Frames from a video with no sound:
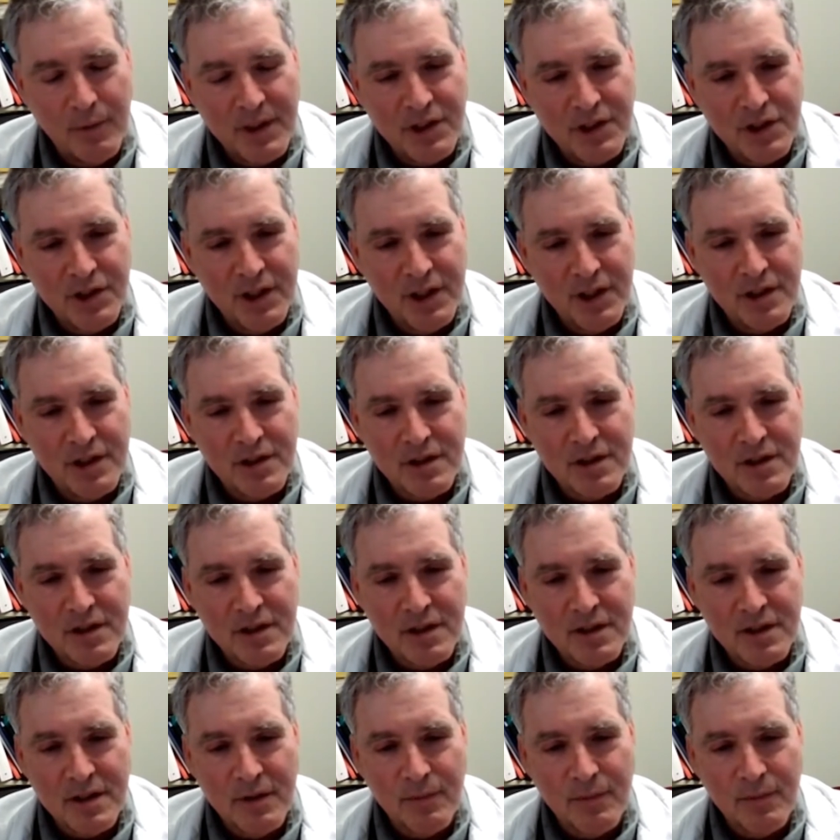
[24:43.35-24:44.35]
which is
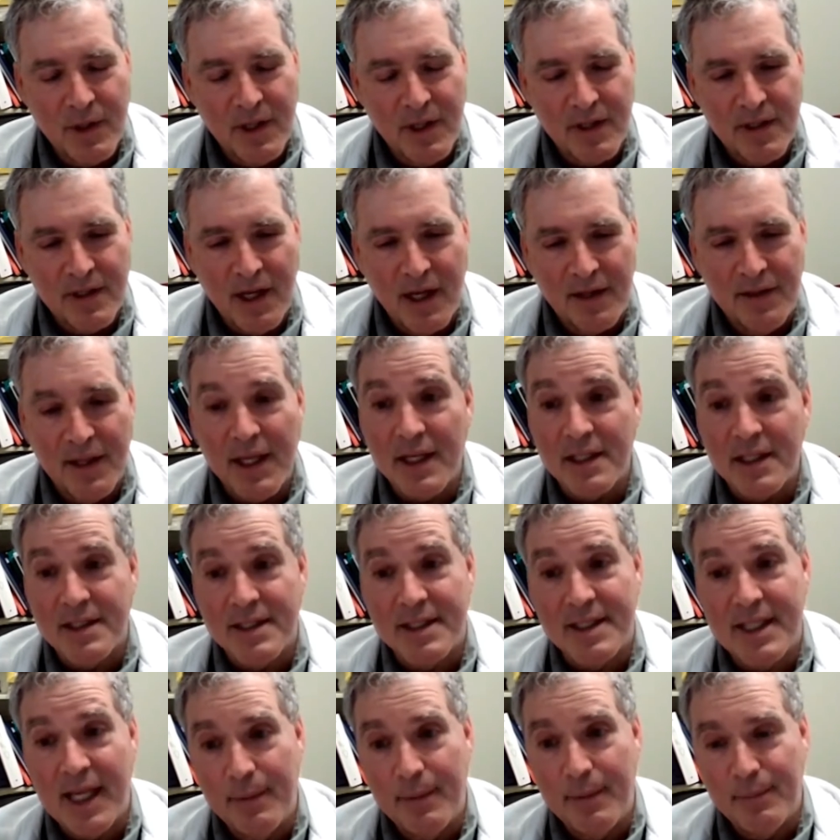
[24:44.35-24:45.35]
I think, a
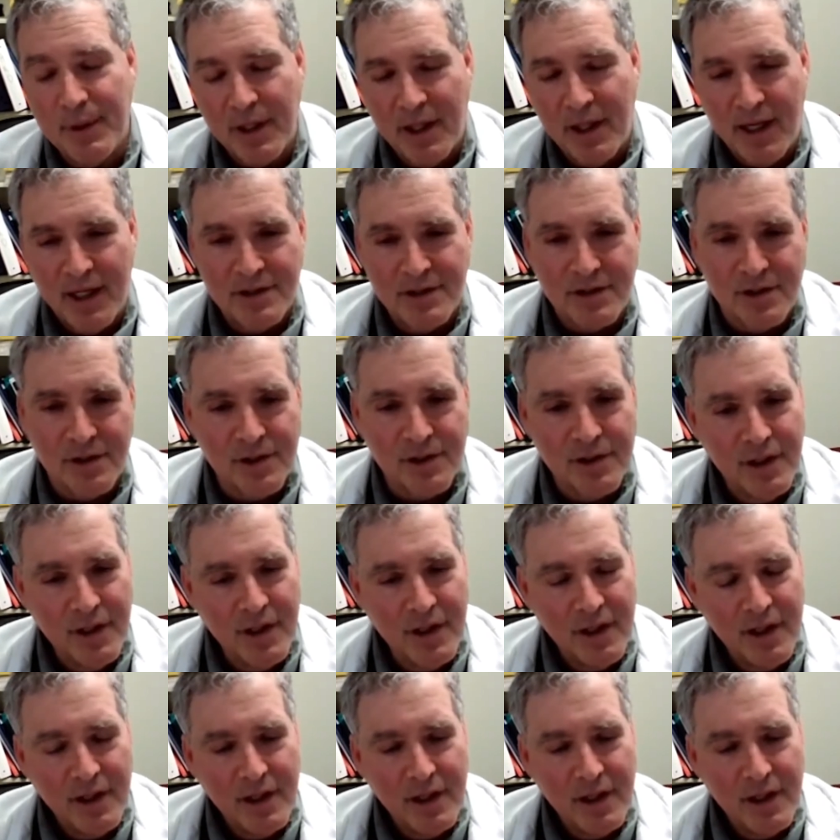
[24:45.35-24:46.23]
stabilizer.